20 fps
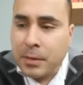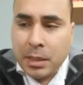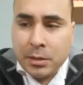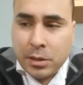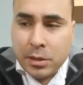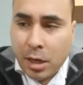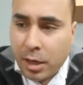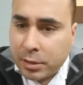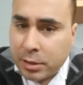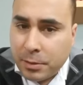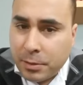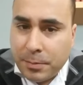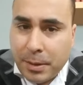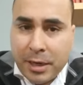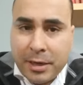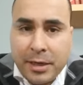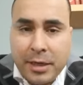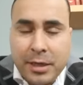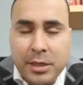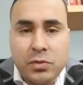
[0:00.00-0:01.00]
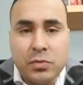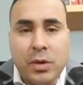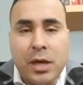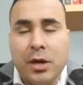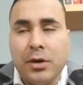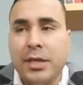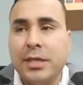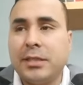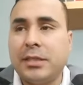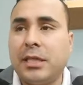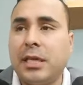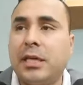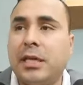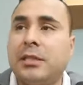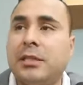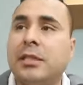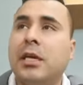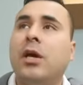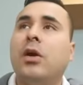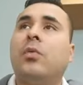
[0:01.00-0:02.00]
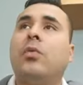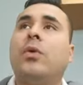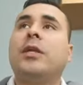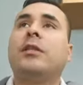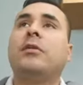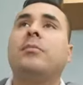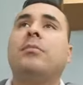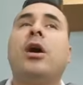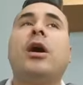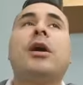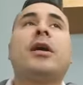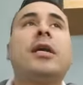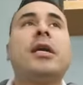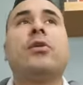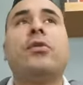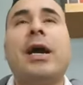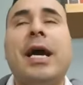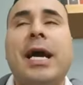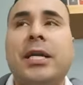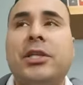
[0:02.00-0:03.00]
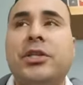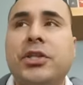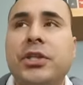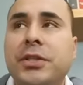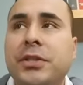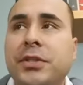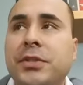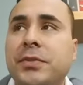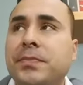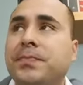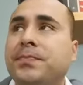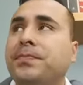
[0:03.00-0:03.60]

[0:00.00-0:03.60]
talked about it as well. He says, when the market crashes,